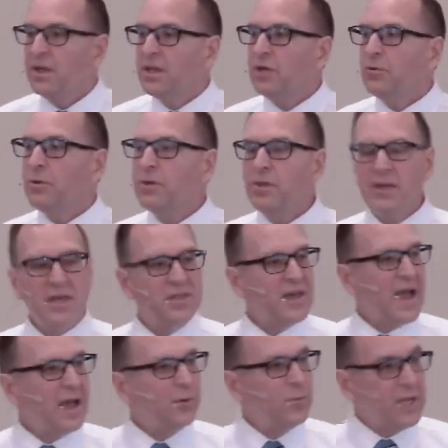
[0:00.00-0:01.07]
And when we look at
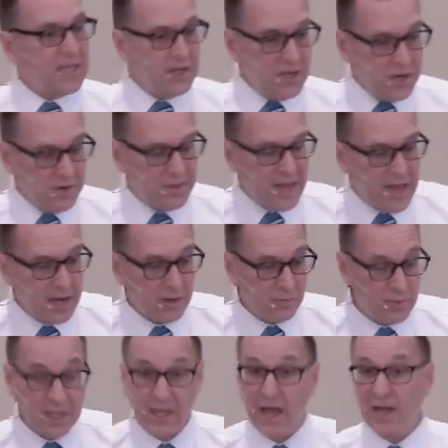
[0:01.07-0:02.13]
that, we can hear that and
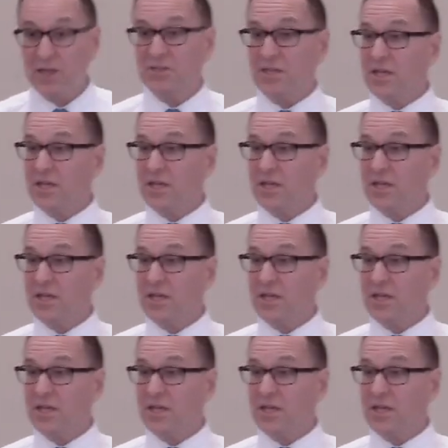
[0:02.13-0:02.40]
we kind of